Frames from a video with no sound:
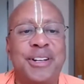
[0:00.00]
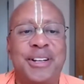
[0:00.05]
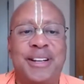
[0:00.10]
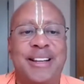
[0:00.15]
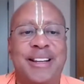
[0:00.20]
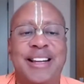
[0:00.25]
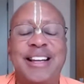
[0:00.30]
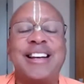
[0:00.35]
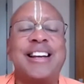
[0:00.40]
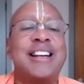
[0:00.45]

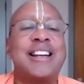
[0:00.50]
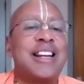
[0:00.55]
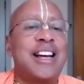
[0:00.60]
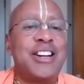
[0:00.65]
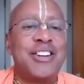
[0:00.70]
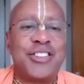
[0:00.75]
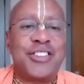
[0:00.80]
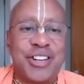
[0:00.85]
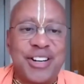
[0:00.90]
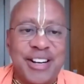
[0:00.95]

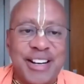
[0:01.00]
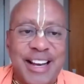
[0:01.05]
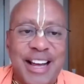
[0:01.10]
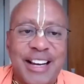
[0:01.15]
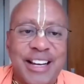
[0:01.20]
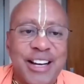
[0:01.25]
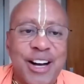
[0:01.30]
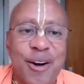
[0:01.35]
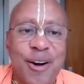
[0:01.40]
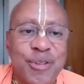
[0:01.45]
innovation that
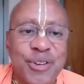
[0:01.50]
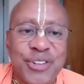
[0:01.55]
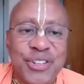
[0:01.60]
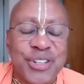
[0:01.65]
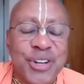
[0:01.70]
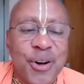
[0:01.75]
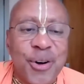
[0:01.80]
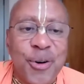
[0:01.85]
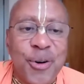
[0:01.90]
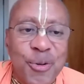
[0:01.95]
covers
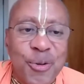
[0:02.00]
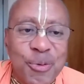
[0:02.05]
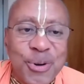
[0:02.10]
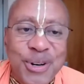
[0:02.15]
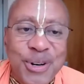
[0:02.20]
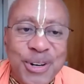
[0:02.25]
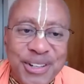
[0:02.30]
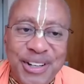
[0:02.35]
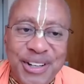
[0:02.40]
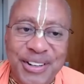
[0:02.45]
the whole
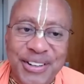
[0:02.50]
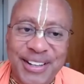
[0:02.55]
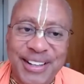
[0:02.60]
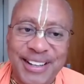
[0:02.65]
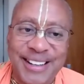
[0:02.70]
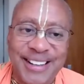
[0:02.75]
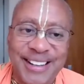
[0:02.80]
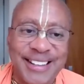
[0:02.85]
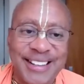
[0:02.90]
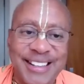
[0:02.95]
world.
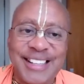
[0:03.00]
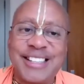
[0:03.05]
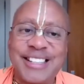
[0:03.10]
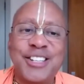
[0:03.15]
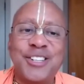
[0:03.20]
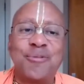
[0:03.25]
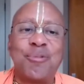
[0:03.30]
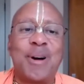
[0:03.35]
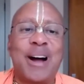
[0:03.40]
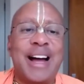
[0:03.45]
This
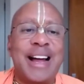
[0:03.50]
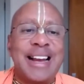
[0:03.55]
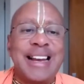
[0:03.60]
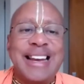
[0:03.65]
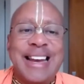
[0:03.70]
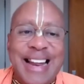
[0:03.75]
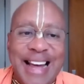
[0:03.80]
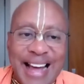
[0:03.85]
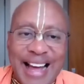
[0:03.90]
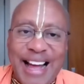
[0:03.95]
is why
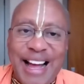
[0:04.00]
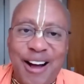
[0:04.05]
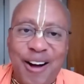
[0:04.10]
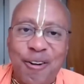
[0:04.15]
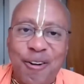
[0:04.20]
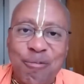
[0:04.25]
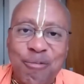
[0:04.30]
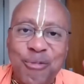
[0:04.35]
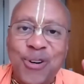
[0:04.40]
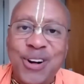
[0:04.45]
now,
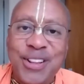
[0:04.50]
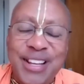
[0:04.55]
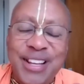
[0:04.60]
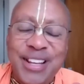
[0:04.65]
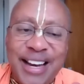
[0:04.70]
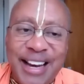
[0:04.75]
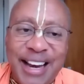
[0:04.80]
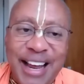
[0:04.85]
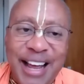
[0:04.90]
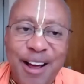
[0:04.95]
more
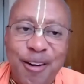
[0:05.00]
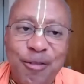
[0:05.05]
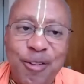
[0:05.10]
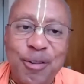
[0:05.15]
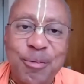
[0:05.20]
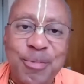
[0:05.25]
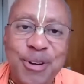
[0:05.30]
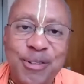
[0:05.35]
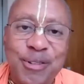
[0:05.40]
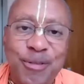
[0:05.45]
than ever
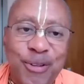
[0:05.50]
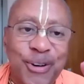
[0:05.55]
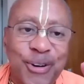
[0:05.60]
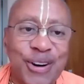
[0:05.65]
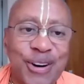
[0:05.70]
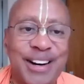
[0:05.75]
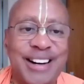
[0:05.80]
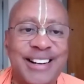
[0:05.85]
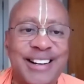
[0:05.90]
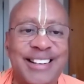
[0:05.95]

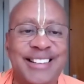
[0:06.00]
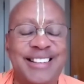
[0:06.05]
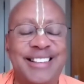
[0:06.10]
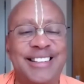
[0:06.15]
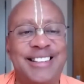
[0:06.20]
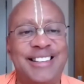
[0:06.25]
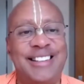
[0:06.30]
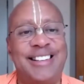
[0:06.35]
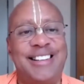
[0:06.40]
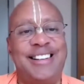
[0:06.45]
before,
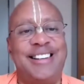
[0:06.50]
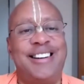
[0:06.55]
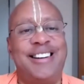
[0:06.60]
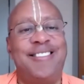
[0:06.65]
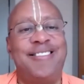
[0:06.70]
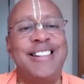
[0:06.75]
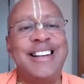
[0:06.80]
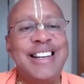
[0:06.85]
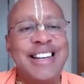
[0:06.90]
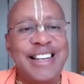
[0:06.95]

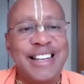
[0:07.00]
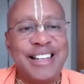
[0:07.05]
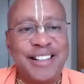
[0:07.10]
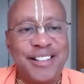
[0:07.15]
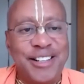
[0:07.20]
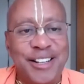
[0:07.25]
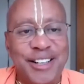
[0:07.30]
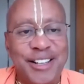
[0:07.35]
we need